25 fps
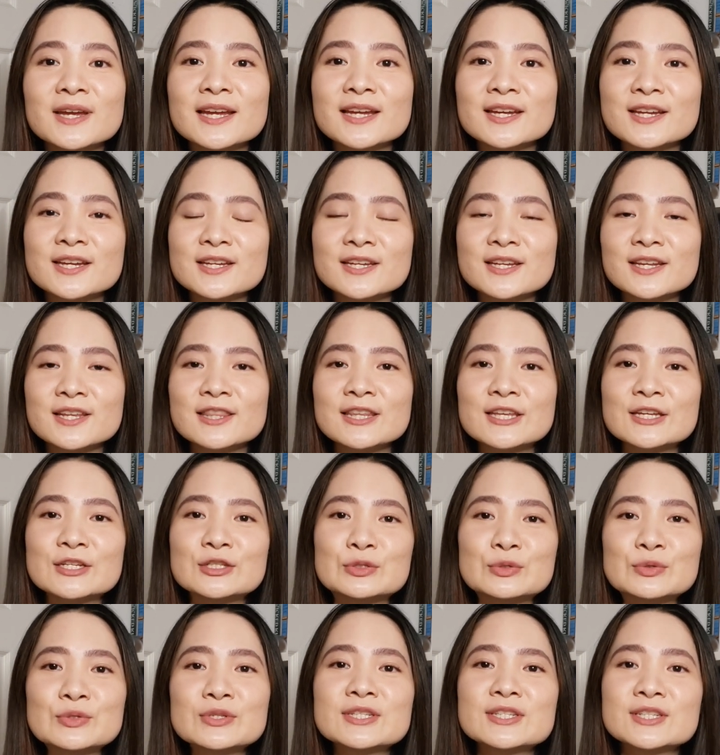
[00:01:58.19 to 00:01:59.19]
and they
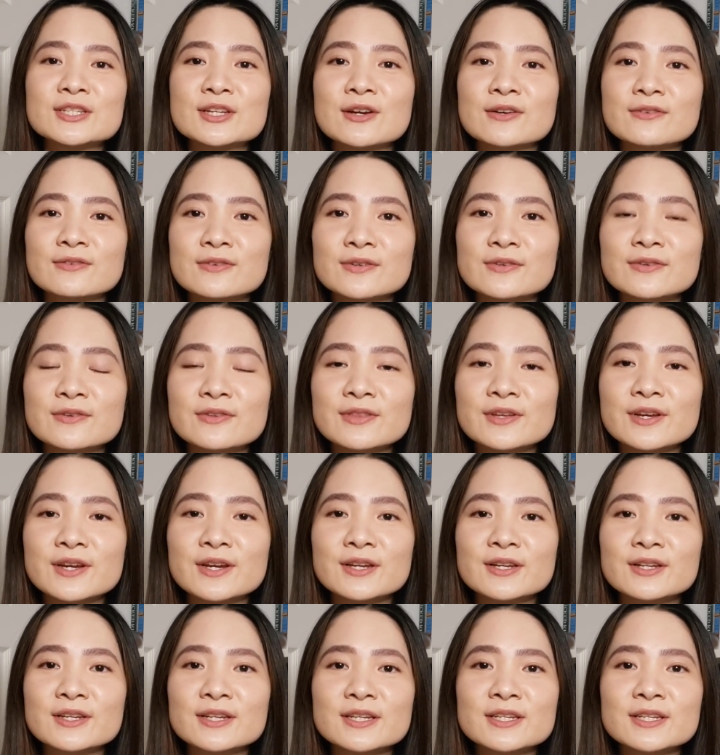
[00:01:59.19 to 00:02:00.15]
do discover that